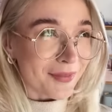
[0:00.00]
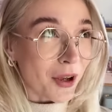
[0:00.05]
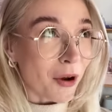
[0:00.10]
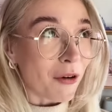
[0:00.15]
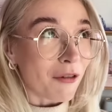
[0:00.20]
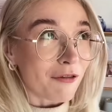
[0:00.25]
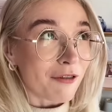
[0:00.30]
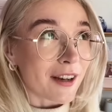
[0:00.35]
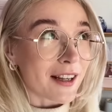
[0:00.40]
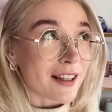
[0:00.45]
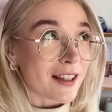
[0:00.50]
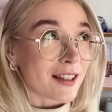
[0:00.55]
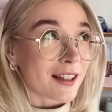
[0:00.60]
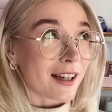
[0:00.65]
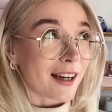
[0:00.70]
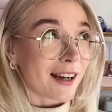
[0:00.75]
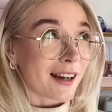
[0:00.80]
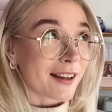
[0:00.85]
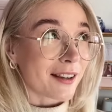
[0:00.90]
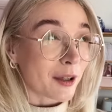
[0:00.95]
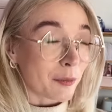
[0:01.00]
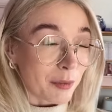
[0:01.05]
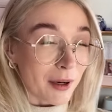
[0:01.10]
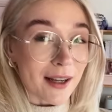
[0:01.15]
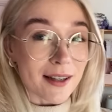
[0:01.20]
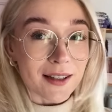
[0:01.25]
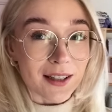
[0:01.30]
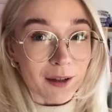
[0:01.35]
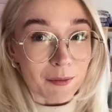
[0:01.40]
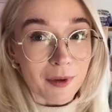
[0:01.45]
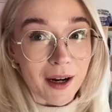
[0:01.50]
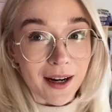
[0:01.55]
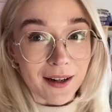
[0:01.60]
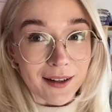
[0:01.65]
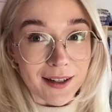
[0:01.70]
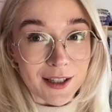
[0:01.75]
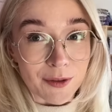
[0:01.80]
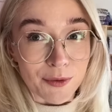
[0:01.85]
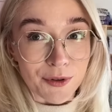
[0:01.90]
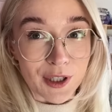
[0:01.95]
obviously the plus and the
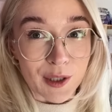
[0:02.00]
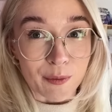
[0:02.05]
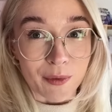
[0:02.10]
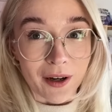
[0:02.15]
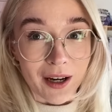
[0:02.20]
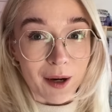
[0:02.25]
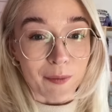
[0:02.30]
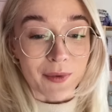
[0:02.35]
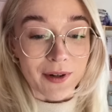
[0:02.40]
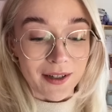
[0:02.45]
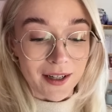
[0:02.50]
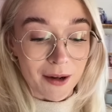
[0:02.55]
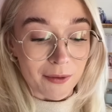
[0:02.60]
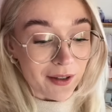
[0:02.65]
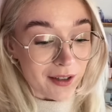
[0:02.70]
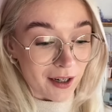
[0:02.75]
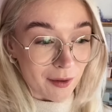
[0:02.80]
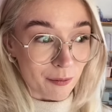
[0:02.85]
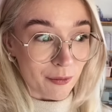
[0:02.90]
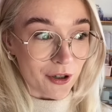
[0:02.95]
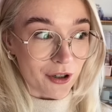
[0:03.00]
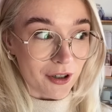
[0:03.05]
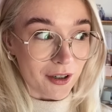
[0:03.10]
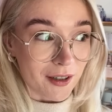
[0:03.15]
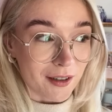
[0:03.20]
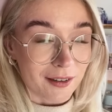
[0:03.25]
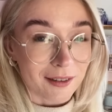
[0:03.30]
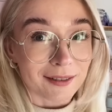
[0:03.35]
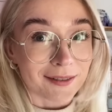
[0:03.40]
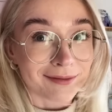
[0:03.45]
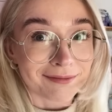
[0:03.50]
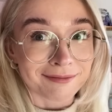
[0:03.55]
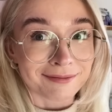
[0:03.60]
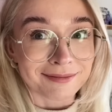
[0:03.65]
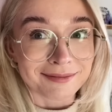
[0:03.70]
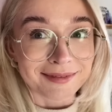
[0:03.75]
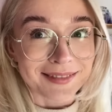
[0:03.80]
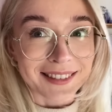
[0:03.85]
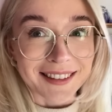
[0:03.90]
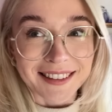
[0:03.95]
minus was to put up and down temperature.
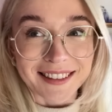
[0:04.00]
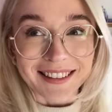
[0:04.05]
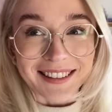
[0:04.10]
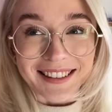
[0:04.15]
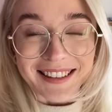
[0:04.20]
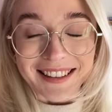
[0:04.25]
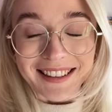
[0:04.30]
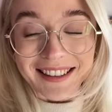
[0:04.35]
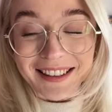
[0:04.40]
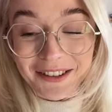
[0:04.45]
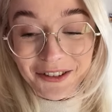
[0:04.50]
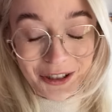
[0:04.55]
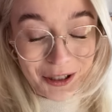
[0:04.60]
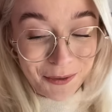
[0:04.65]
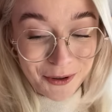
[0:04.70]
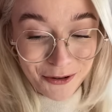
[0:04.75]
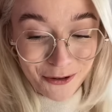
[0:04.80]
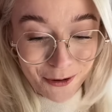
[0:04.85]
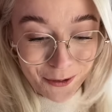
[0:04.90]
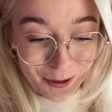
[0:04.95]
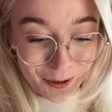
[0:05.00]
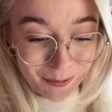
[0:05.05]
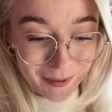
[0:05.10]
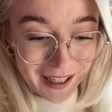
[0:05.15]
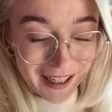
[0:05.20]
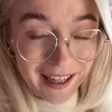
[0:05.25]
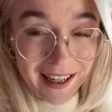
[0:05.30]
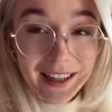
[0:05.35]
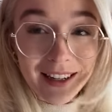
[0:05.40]
Don't know what's wrong with me.